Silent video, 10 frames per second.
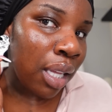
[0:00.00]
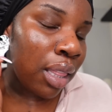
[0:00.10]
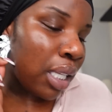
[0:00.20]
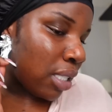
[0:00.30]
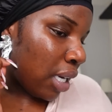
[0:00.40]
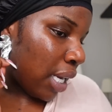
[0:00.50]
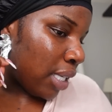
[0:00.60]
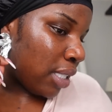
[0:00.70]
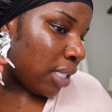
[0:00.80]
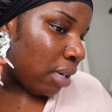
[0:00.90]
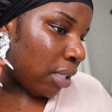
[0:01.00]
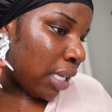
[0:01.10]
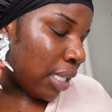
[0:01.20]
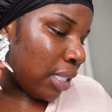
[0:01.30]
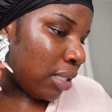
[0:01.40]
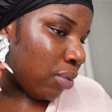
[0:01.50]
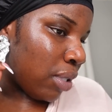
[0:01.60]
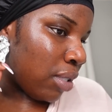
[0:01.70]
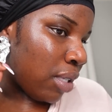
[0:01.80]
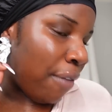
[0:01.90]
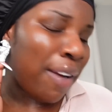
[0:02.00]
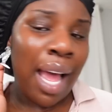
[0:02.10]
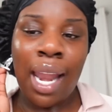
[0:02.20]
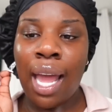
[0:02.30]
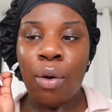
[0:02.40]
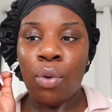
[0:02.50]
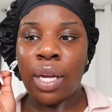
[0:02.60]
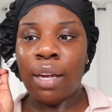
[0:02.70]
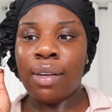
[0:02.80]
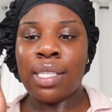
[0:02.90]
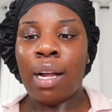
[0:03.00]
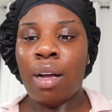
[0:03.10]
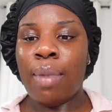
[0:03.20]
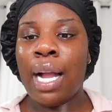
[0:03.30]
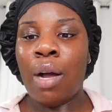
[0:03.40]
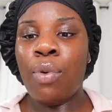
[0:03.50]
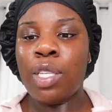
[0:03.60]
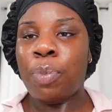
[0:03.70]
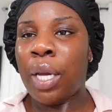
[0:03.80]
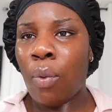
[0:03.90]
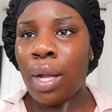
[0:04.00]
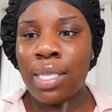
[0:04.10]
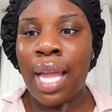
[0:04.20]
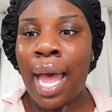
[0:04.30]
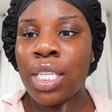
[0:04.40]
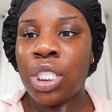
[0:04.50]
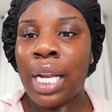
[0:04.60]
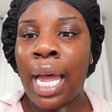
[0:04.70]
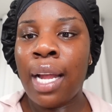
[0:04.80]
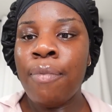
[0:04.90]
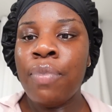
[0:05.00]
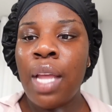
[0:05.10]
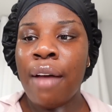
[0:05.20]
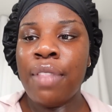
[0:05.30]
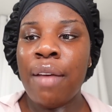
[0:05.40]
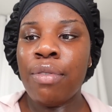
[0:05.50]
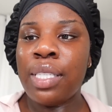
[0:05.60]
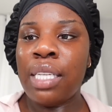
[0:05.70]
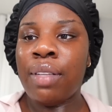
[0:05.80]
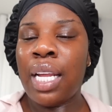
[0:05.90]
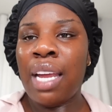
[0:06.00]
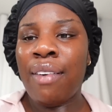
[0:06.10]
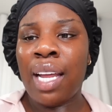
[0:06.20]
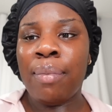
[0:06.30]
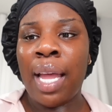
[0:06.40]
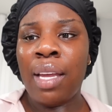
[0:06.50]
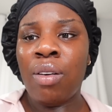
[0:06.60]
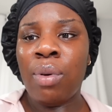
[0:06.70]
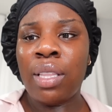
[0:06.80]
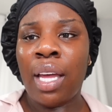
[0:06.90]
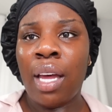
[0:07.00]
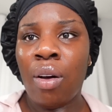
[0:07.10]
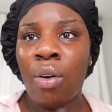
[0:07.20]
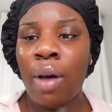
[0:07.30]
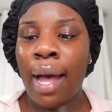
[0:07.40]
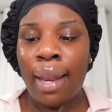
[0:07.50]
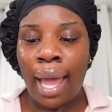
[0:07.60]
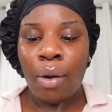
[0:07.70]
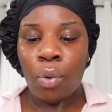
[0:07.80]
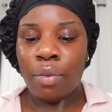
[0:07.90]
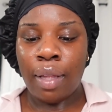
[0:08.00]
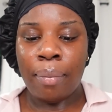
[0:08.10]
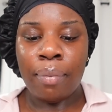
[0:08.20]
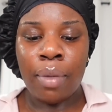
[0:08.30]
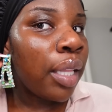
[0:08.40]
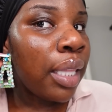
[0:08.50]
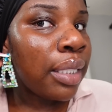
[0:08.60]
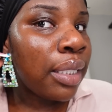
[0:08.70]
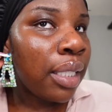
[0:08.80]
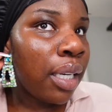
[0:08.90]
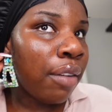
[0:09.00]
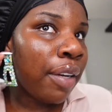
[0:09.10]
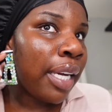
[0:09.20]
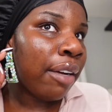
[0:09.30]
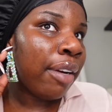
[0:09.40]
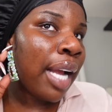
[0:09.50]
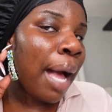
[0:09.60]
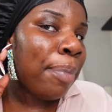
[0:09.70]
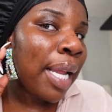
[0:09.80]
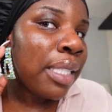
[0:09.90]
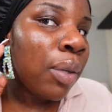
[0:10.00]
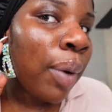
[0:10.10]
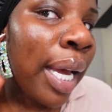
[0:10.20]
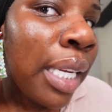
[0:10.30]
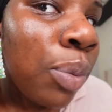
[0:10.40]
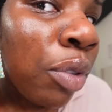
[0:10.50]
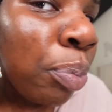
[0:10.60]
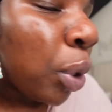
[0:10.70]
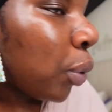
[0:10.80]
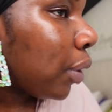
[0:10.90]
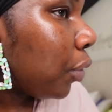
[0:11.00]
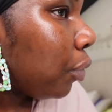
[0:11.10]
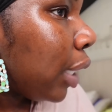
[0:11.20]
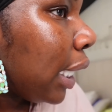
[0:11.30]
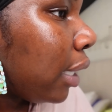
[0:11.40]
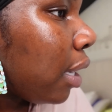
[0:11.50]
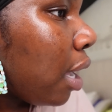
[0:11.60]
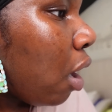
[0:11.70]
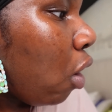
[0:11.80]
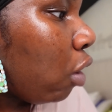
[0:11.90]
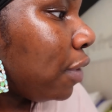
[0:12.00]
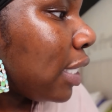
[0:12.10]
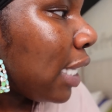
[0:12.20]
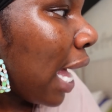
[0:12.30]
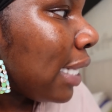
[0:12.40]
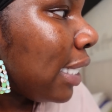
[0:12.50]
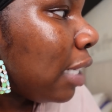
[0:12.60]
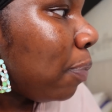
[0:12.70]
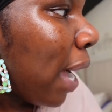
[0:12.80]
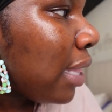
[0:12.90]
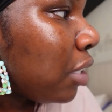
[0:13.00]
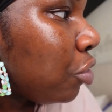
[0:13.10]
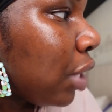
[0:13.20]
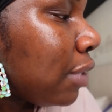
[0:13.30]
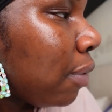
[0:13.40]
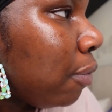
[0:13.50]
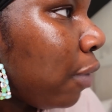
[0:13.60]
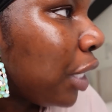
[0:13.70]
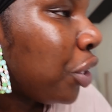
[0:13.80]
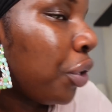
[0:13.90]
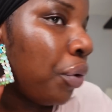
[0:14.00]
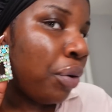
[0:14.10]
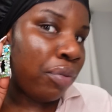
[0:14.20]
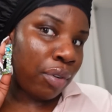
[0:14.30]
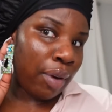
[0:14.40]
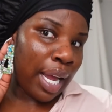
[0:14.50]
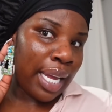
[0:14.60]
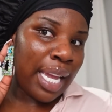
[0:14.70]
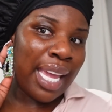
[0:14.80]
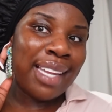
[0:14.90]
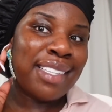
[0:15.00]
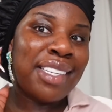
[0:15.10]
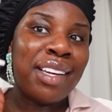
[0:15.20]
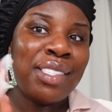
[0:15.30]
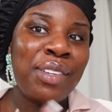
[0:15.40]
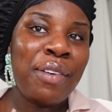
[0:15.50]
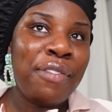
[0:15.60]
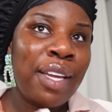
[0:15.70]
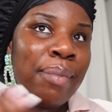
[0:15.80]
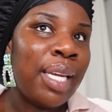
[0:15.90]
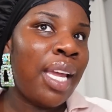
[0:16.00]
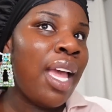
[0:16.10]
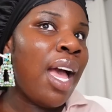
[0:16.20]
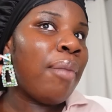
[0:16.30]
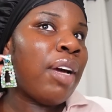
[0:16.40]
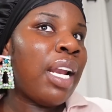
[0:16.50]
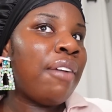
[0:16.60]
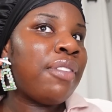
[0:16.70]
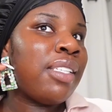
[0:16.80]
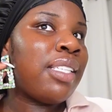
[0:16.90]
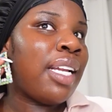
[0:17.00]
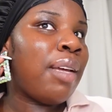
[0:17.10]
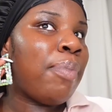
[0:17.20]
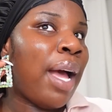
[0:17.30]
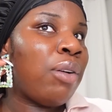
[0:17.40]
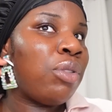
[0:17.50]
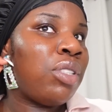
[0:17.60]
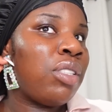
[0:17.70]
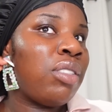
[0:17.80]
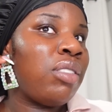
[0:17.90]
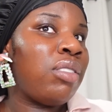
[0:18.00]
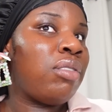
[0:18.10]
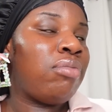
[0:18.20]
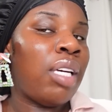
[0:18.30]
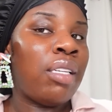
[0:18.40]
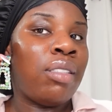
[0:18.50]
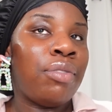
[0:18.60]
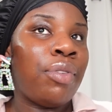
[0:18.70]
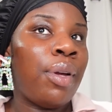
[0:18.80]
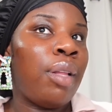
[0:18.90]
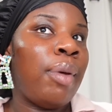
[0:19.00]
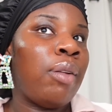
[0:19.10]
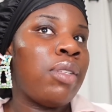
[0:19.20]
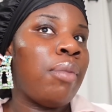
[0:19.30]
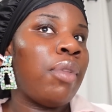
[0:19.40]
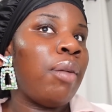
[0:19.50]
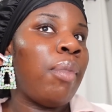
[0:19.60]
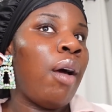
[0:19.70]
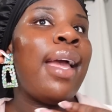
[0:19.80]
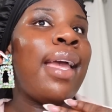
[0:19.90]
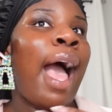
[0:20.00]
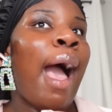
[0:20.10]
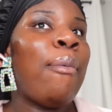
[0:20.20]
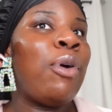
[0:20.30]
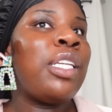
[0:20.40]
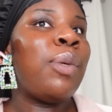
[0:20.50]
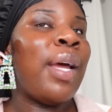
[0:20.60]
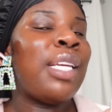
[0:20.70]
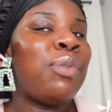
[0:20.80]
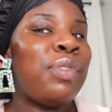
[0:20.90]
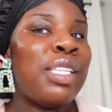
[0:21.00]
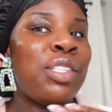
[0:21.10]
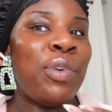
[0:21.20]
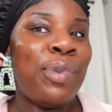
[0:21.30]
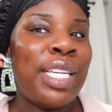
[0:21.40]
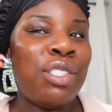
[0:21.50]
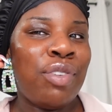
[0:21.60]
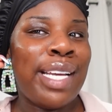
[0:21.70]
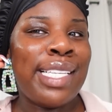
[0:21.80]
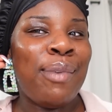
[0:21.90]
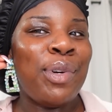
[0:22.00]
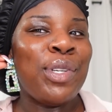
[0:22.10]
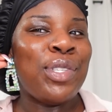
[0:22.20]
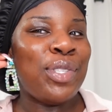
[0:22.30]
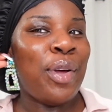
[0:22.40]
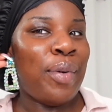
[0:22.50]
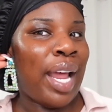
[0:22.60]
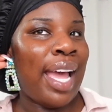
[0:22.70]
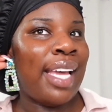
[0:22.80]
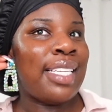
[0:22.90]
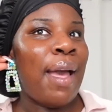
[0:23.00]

These are nice. I really like these ones. I feel like I like all the earrings that come. Like I always pick ones that I actually like. I've never received an earring. I'm like, ew, what the hell? I like all of them. This is another earring. I plan to wear this with blue and green. Obviously, I did buy this dress from Fashion Nova, right? It does not fit me. I'm going to have to send it back or just, I don't know, throw it in the bin or something. But I wanted to wear this with this green dress. It would look so nice,